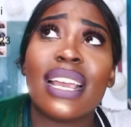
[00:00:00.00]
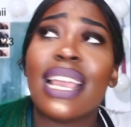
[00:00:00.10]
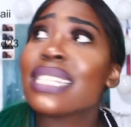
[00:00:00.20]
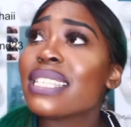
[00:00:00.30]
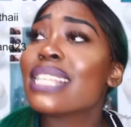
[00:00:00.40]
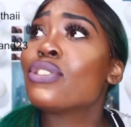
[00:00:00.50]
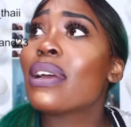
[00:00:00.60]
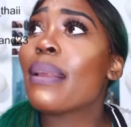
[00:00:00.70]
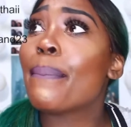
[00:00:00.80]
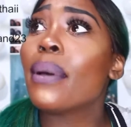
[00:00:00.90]
It's like
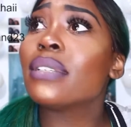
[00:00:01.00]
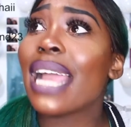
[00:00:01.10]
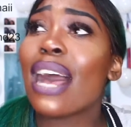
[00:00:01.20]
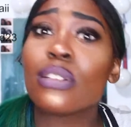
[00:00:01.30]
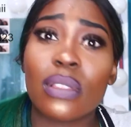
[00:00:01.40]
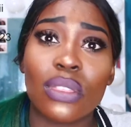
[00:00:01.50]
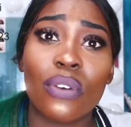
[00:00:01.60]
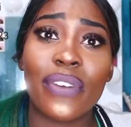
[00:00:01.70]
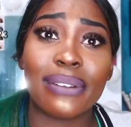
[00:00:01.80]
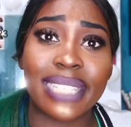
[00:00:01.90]
trying to build a house with
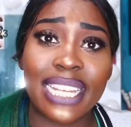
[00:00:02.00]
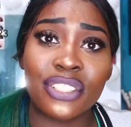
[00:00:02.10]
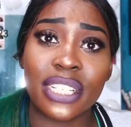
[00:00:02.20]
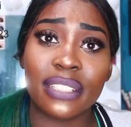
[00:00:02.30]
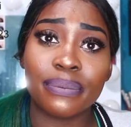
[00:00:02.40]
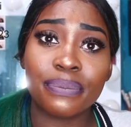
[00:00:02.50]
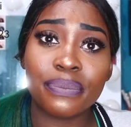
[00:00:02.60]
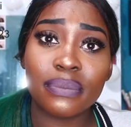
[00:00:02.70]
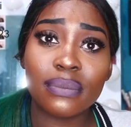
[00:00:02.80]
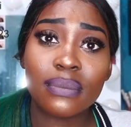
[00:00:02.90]
no foundation.
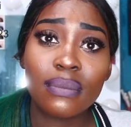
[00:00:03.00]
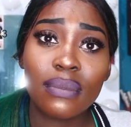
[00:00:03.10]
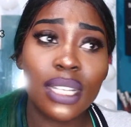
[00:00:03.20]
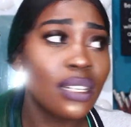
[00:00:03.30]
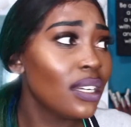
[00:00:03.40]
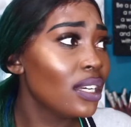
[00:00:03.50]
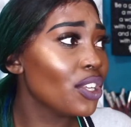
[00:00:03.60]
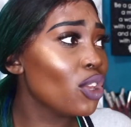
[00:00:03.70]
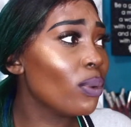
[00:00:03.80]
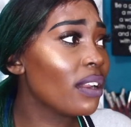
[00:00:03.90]

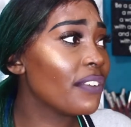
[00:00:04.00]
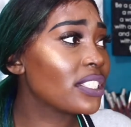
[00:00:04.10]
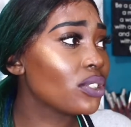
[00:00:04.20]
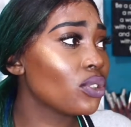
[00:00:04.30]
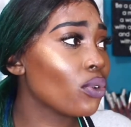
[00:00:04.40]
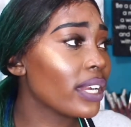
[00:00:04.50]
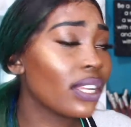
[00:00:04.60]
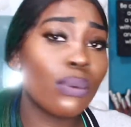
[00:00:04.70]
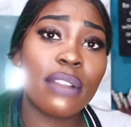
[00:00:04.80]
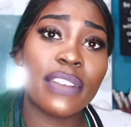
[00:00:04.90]
You want a
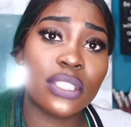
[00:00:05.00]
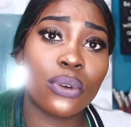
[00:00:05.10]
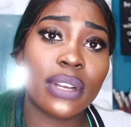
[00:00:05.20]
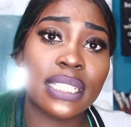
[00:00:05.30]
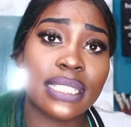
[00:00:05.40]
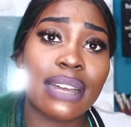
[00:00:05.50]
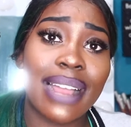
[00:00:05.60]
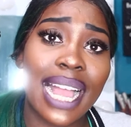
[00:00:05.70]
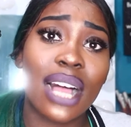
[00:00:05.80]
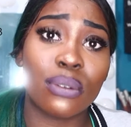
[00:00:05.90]
Victorian style
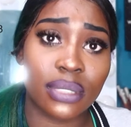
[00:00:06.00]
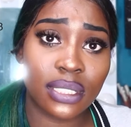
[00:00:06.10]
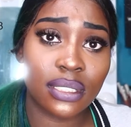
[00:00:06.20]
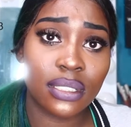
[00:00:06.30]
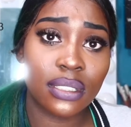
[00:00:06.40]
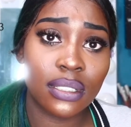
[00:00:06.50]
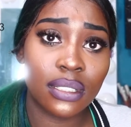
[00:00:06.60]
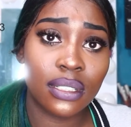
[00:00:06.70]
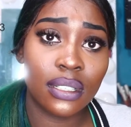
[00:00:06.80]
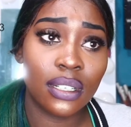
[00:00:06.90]
house,
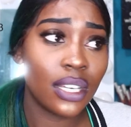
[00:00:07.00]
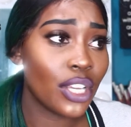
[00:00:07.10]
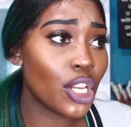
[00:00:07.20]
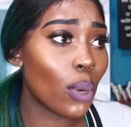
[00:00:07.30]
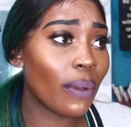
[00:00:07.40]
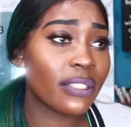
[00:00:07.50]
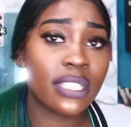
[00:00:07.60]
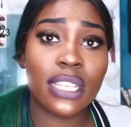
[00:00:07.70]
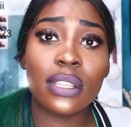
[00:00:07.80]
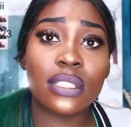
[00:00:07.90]
with
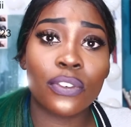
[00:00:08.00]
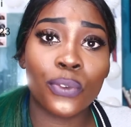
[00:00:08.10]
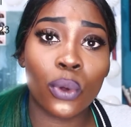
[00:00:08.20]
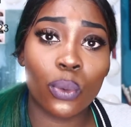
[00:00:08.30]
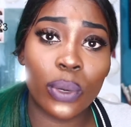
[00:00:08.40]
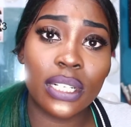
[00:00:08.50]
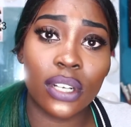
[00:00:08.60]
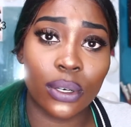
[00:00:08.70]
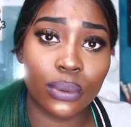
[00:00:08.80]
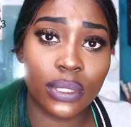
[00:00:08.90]
ceiling to floor
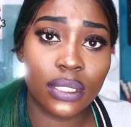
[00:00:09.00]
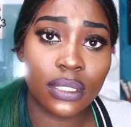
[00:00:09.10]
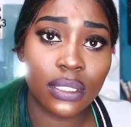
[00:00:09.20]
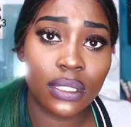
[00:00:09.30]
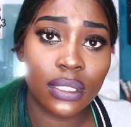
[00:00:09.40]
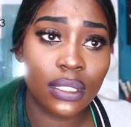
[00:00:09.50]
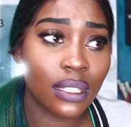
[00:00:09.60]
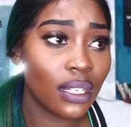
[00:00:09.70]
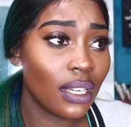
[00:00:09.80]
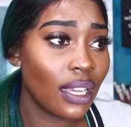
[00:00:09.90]
windows
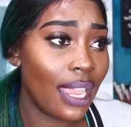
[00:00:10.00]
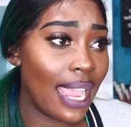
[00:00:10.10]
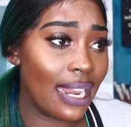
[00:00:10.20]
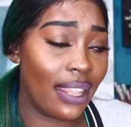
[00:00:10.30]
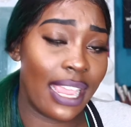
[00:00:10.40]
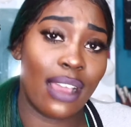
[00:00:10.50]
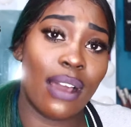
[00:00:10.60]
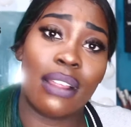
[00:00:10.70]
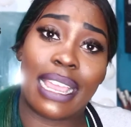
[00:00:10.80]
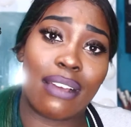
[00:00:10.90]
and like
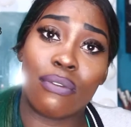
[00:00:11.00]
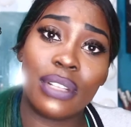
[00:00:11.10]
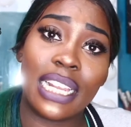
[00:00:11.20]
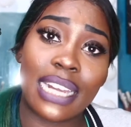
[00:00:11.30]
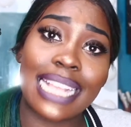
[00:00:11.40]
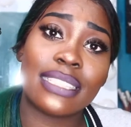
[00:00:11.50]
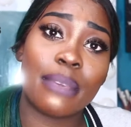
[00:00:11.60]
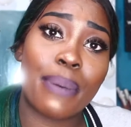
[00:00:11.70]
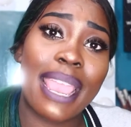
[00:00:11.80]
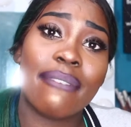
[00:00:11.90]
a really
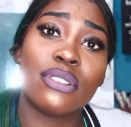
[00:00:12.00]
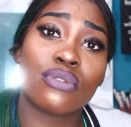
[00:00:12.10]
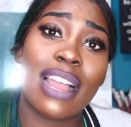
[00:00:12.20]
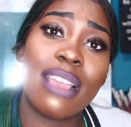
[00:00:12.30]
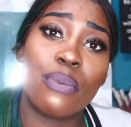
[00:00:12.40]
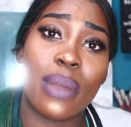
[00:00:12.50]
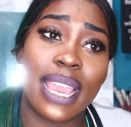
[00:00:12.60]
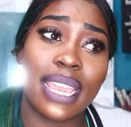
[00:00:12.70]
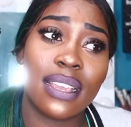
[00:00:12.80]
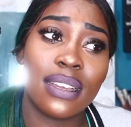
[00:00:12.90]
nicely paved
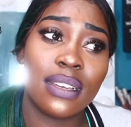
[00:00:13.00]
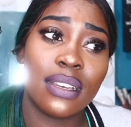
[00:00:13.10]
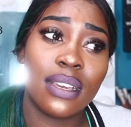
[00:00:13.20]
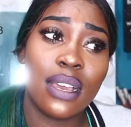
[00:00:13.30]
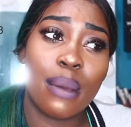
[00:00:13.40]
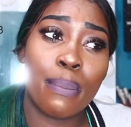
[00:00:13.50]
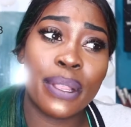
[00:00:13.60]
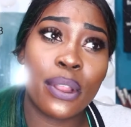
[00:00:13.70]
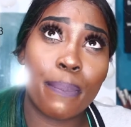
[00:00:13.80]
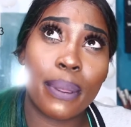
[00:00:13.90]
driveway,
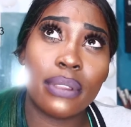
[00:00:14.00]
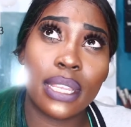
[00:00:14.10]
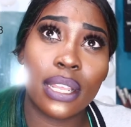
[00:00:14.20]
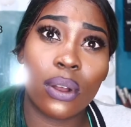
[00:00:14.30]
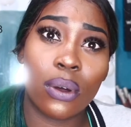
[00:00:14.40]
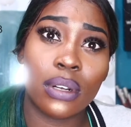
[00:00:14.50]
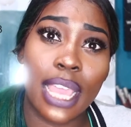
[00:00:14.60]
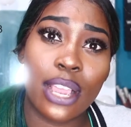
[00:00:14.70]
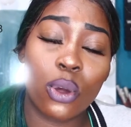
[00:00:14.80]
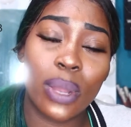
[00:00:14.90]
but you're building it on
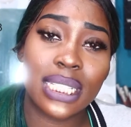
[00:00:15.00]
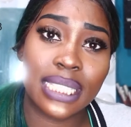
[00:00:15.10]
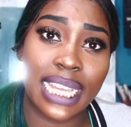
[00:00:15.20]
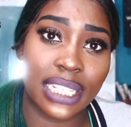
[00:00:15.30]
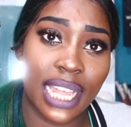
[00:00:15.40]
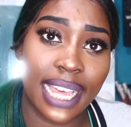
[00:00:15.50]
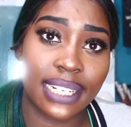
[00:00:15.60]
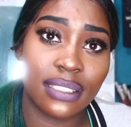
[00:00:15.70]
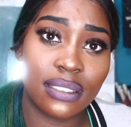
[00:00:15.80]
a quicksand lot.